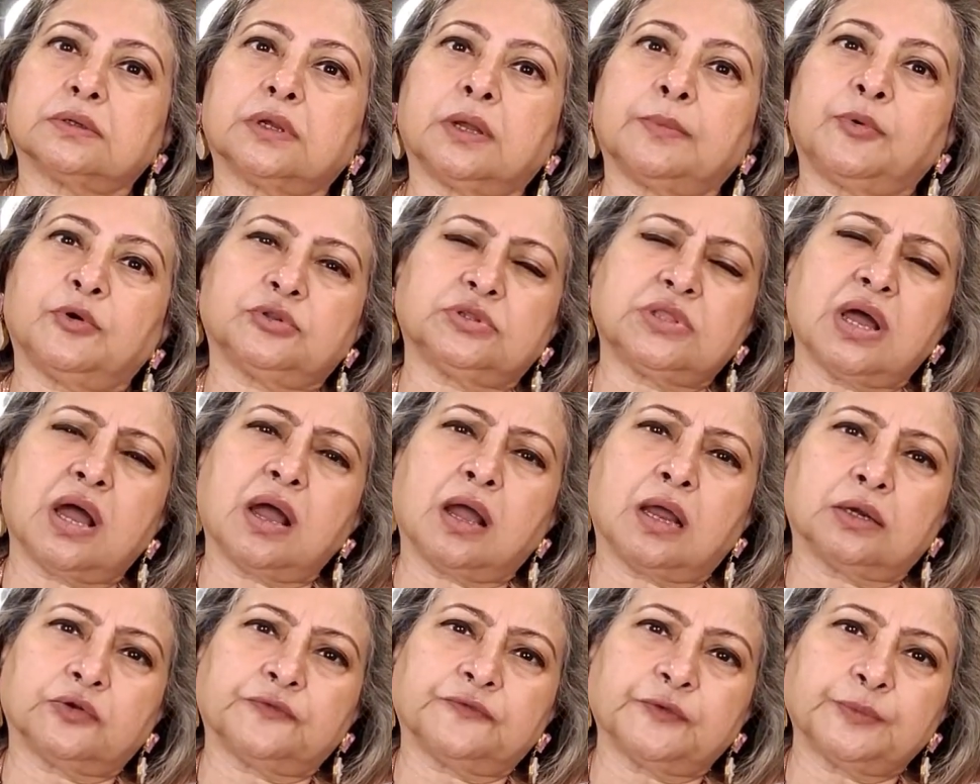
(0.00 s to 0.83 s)
about the
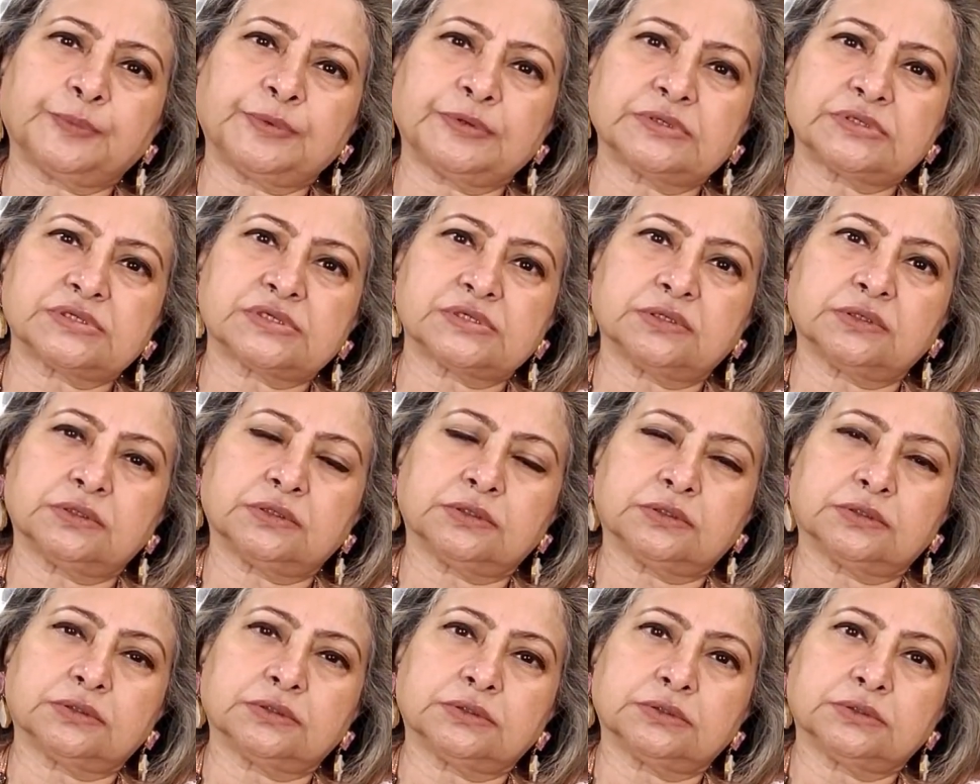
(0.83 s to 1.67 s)
heart of a person
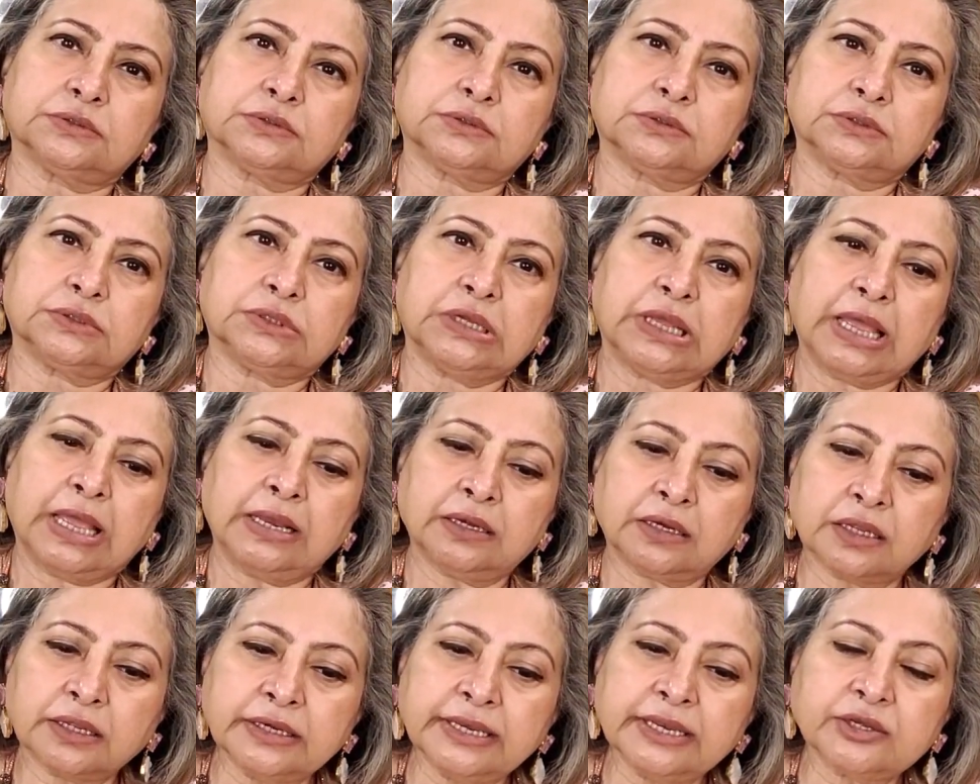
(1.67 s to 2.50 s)

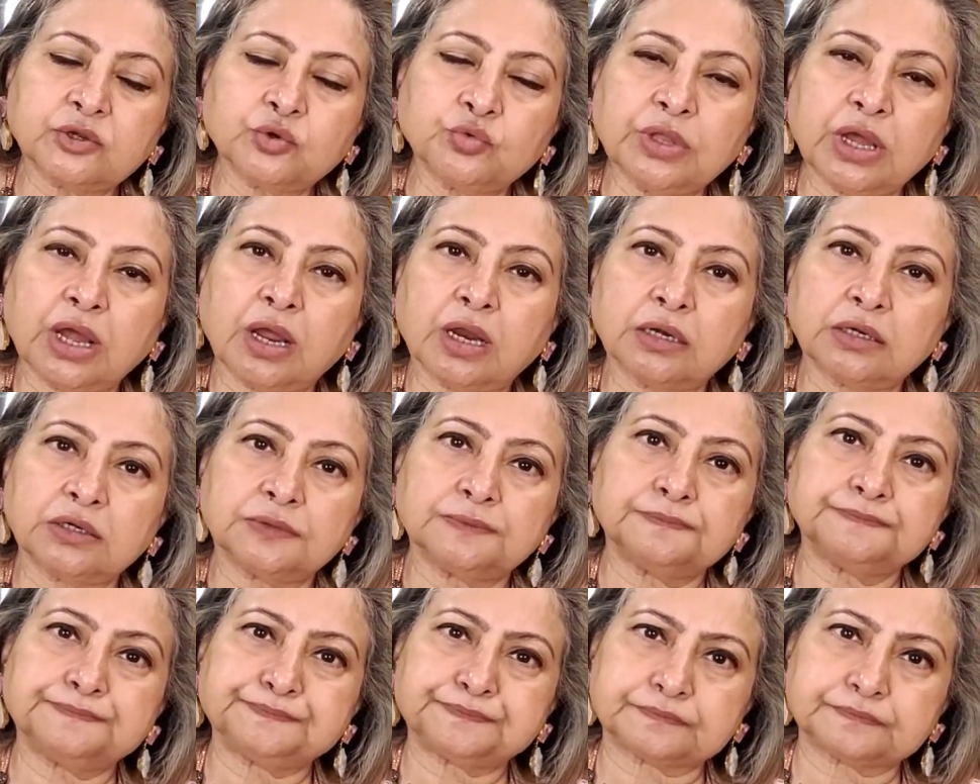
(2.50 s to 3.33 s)
and connect to the heart.